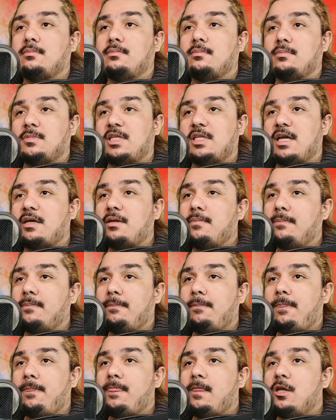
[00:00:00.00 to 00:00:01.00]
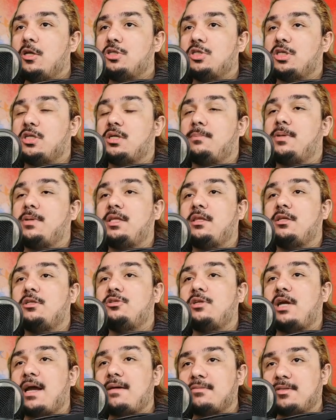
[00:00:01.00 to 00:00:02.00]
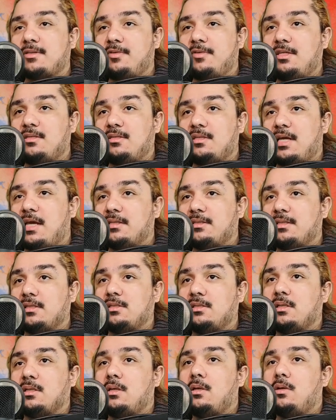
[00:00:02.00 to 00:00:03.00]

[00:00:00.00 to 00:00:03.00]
Second, you should complete the drafts of these cases